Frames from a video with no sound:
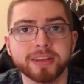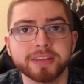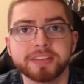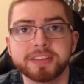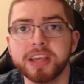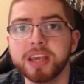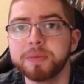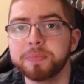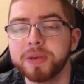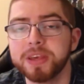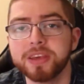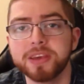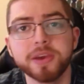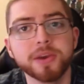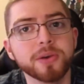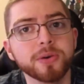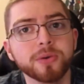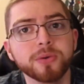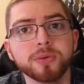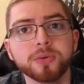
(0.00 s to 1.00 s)

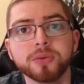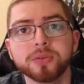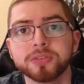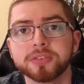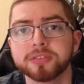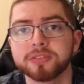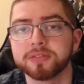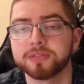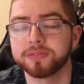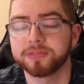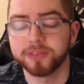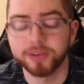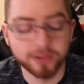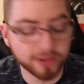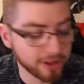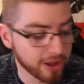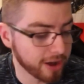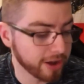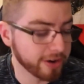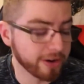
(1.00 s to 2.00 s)
CPU,
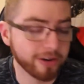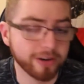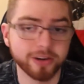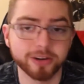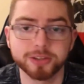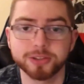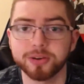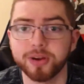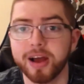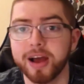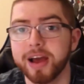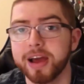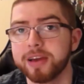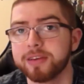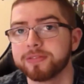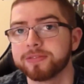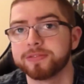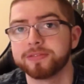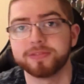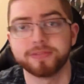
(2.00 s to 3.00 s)
full-on hard
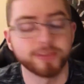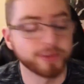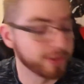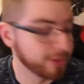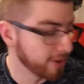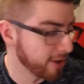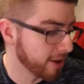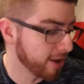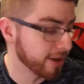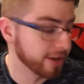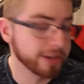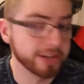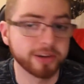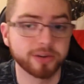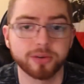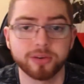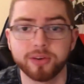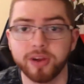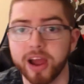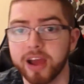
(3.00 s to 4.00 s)
drive, full-on
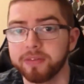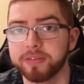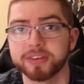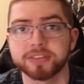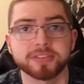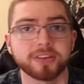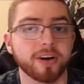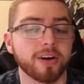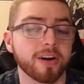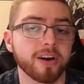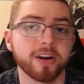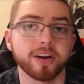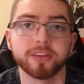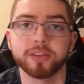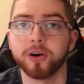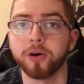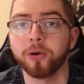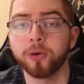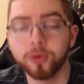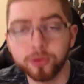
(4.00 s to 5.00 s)
graphics card,
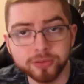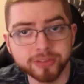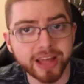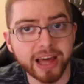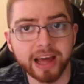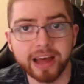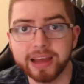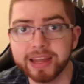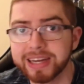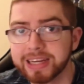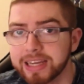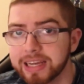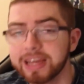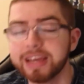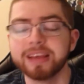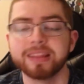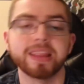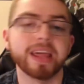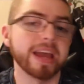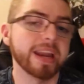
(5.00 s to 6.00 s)
the whole nine
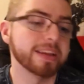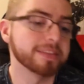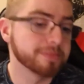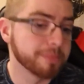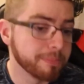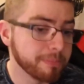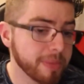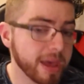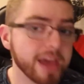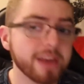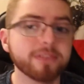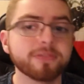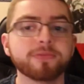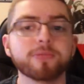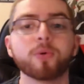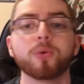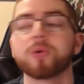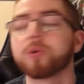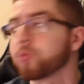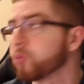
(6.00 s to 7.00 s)
that is meant
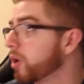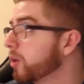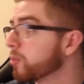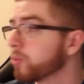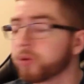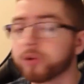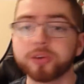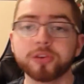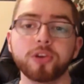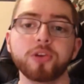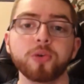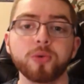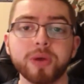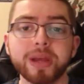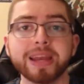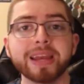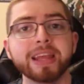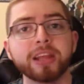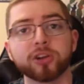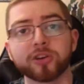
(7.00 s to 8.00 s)
for what we're
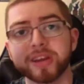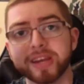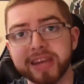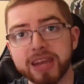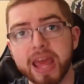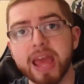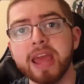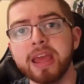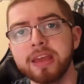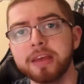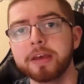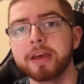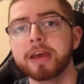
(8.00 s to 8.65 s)
doing here today